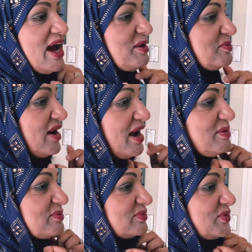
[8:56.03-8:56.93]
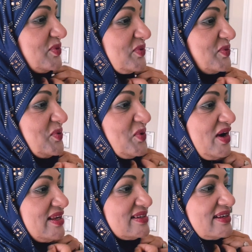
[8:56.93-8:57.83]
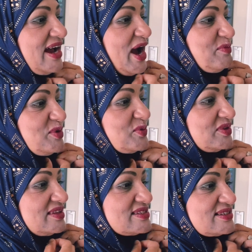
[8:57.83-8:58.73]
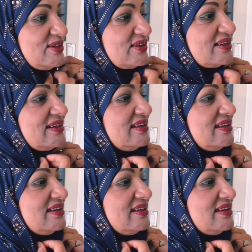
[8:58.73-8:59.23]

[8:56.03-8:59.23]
I'm quite happy with this look.